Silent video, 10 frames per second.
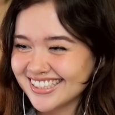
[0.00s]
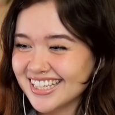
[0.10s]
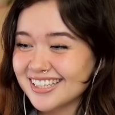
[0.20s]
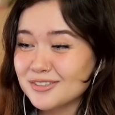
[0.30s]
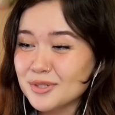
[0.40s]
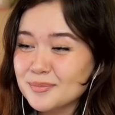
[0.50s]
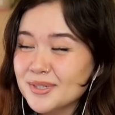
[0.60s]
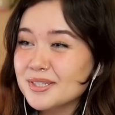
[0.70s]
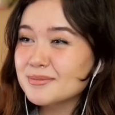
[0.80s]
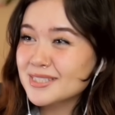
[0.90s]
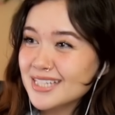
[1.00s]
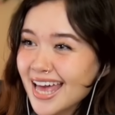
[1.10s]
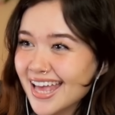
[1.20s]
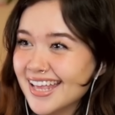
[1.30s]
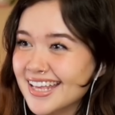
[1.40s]
would be
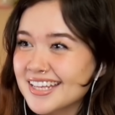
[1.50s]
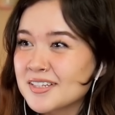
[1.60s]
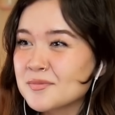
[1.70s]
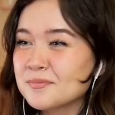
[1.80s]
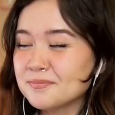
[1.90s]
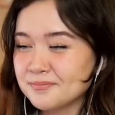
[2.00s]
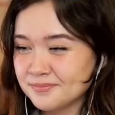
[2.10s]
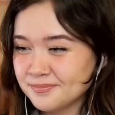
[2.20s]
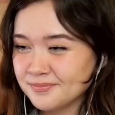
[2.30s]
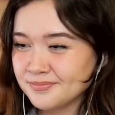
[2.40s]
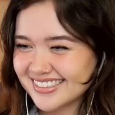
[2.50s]
upset. mm